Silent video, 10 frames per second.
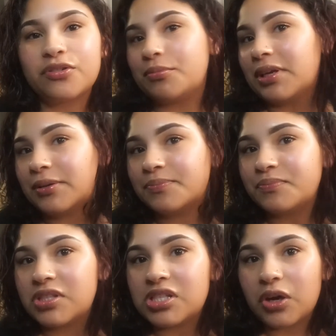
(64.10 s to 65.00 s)
me.
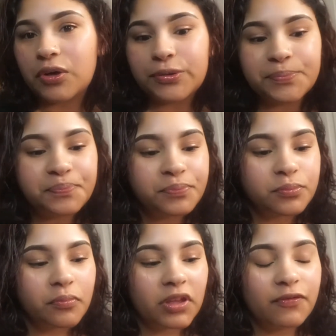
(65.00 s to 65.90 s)
So
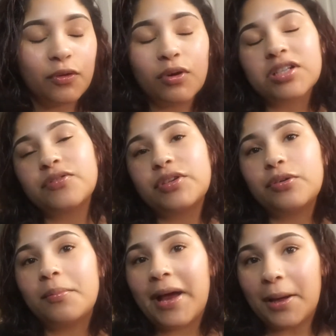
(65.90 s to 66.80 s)
if it works for you,
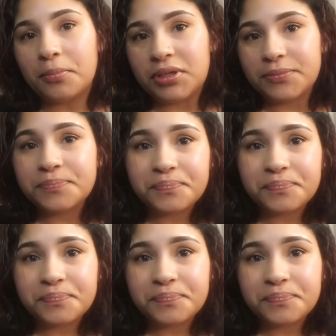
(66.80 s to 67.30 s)
I'm happy.